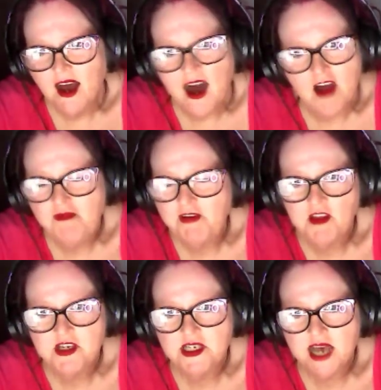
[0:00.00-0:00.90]
I
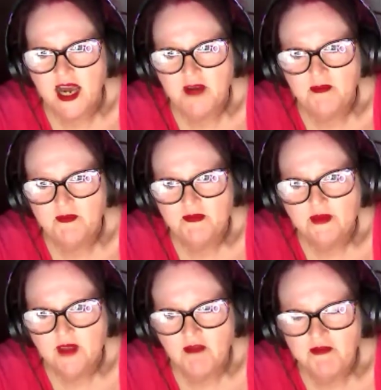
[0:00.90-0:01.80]
feel the same.
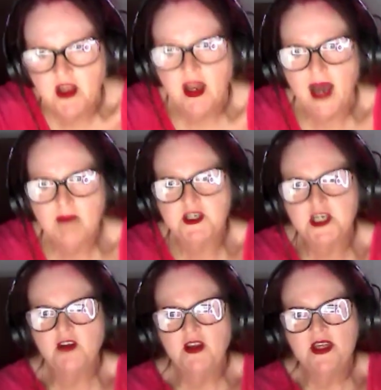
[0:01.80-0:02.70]
I feel
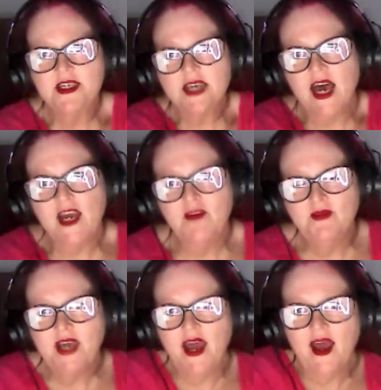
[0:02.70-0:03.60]
absolutely the
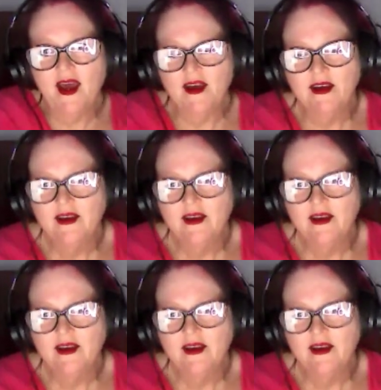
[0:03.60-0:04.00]
same. Yeah.